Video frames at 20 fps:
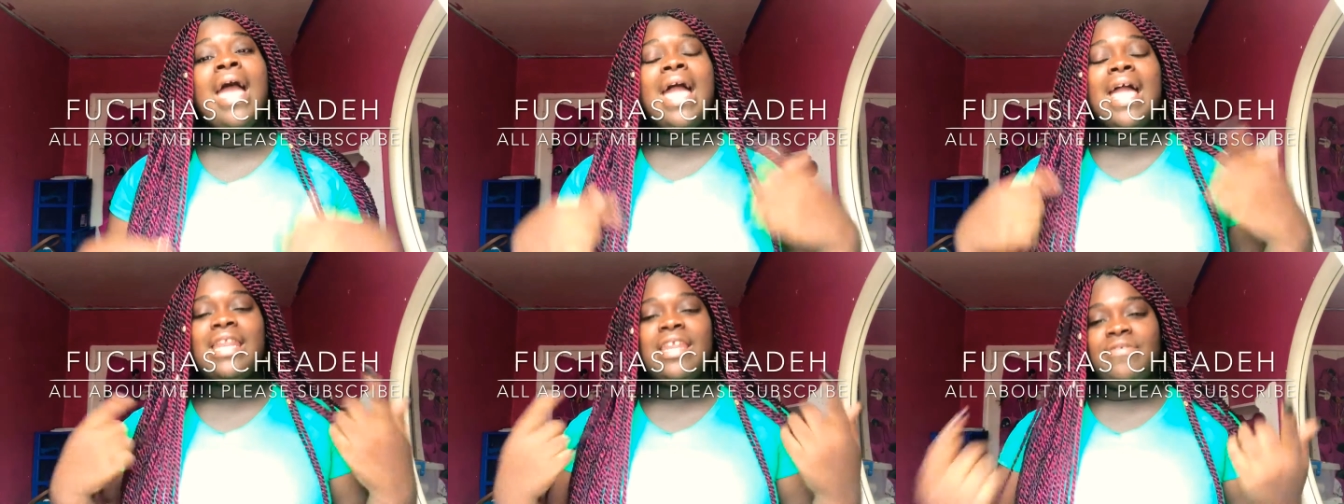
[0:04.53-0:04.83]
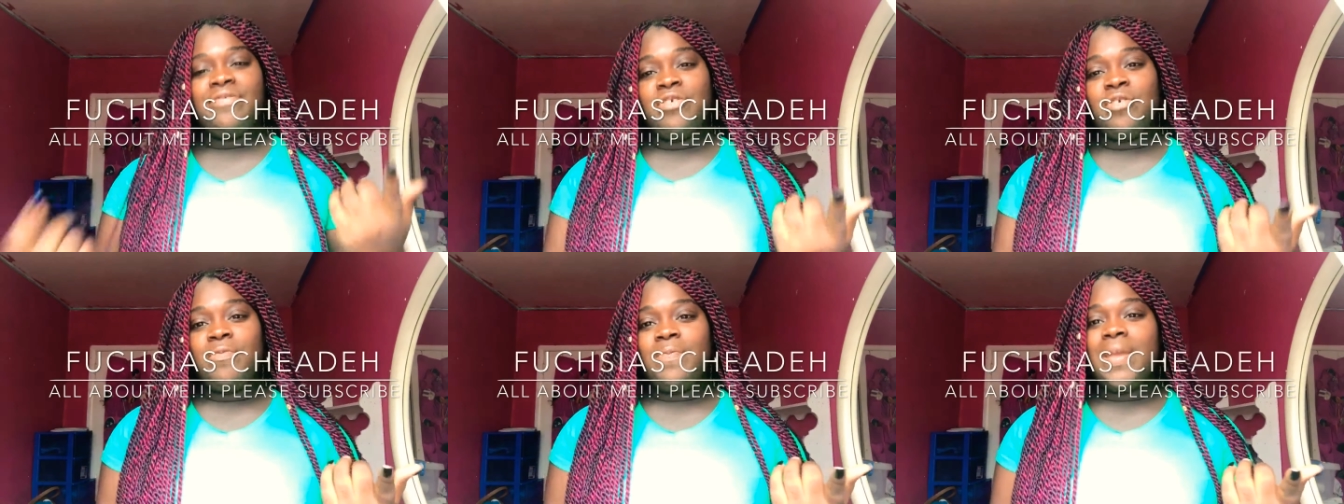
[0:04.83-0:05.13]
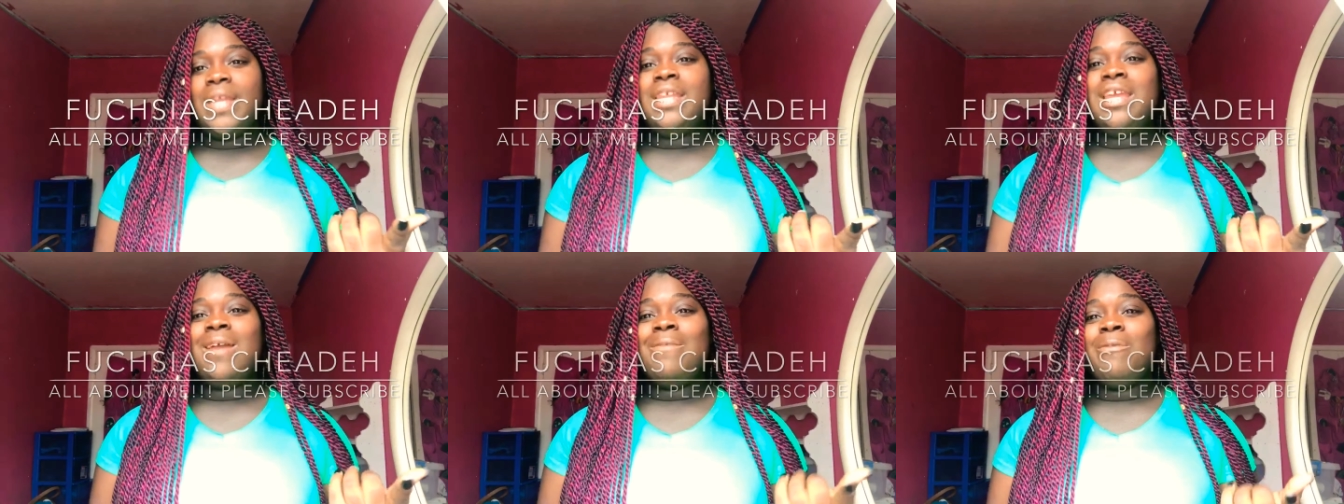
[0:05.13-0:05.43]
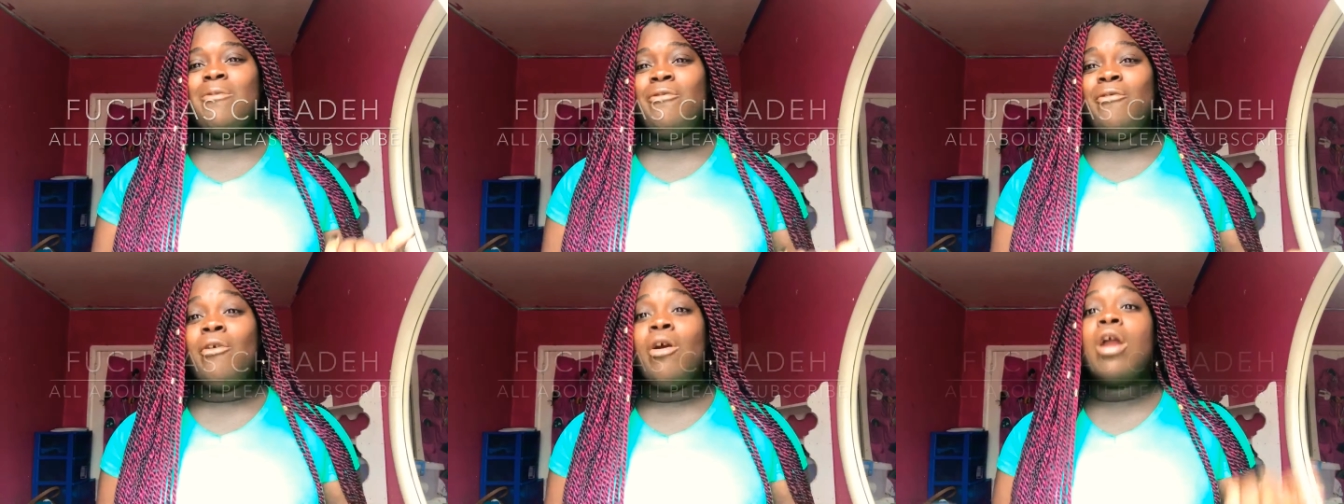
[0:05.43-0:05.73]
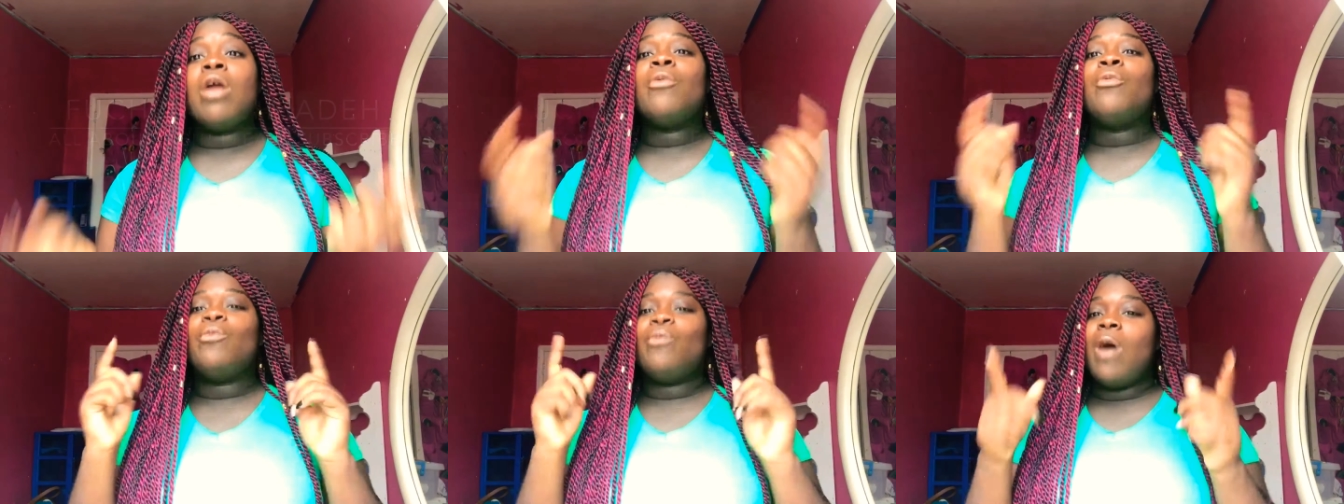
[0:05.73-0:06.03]
and if you've been here
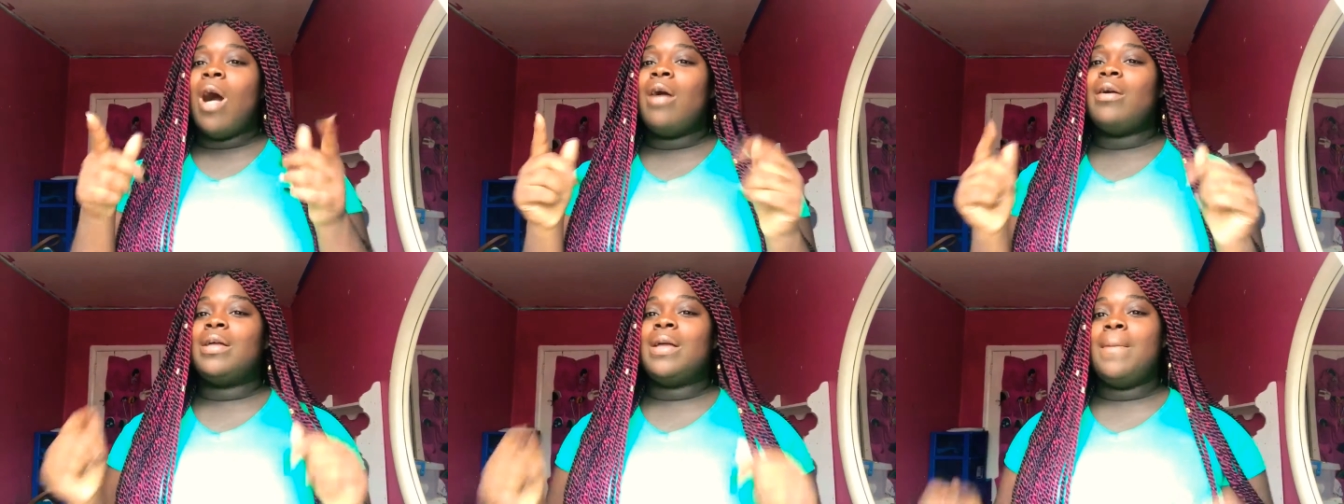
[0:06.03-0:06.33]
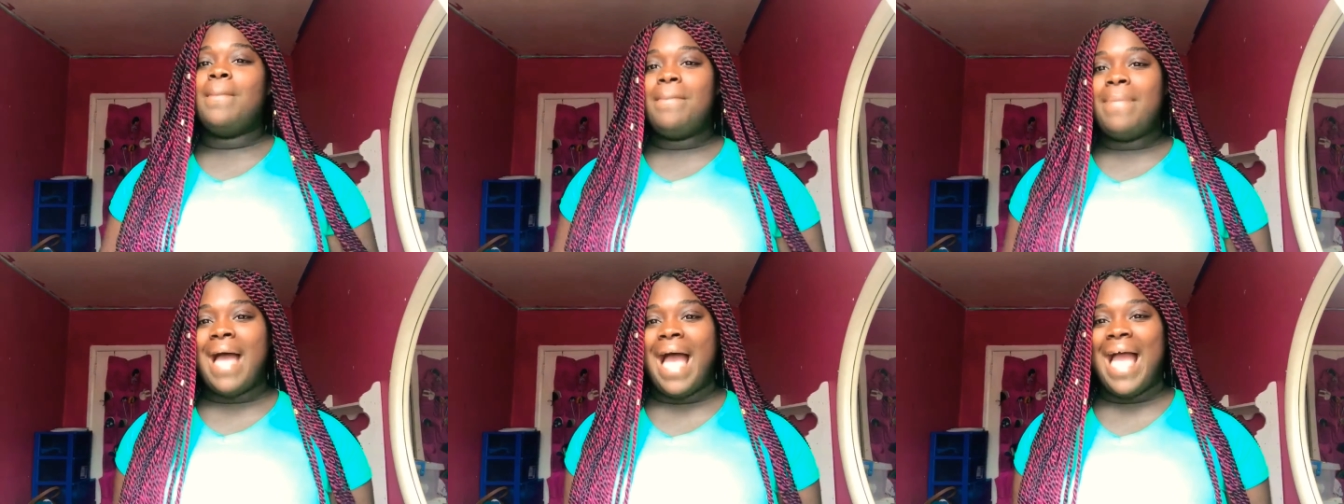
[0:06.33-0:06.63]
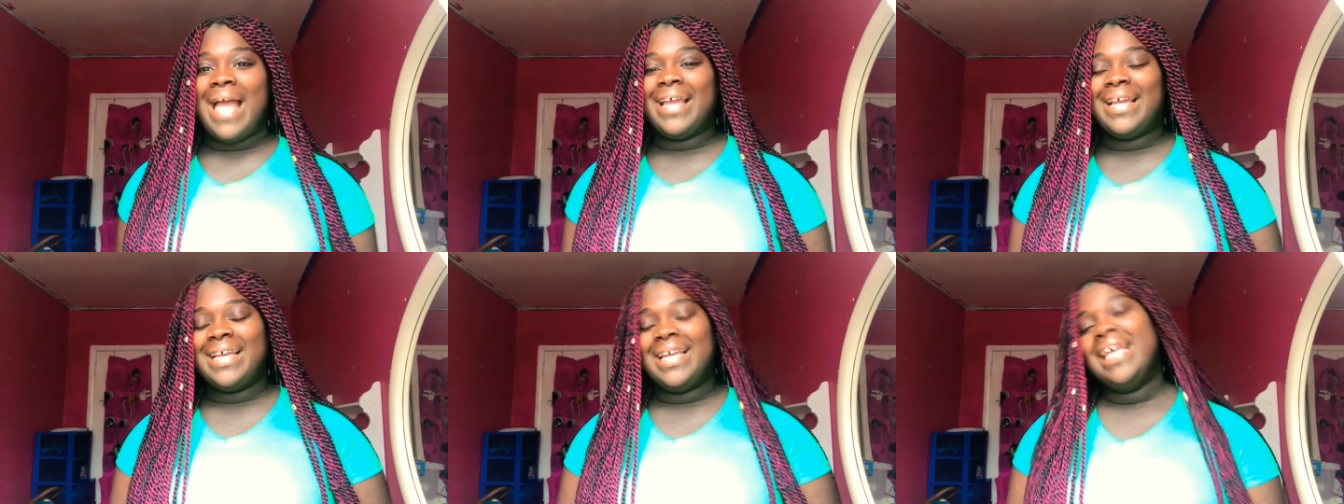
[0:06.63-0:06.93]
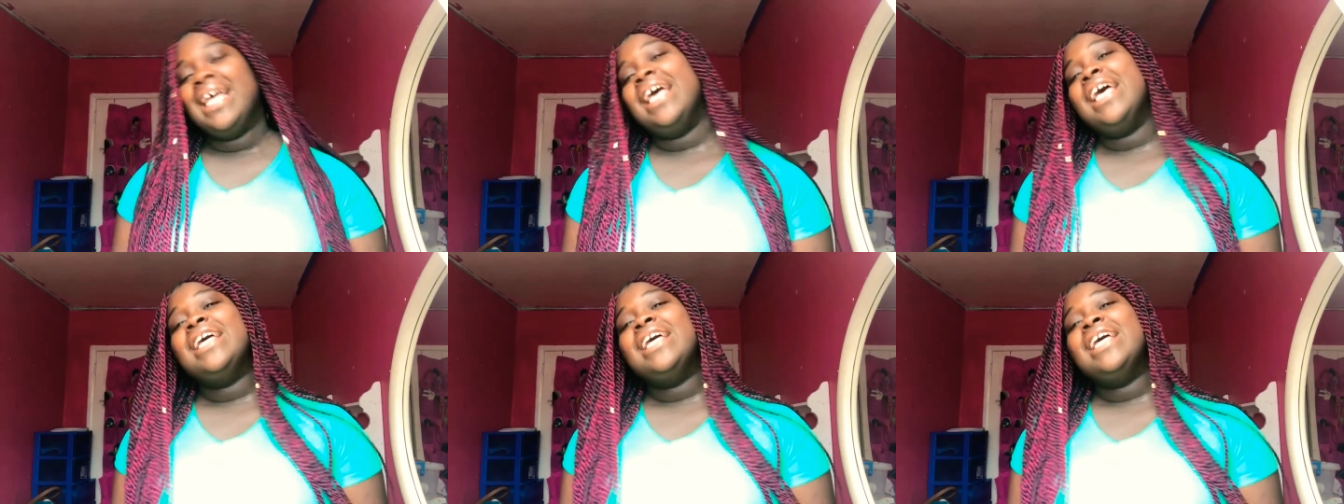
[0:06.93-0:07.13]
before, welcome back.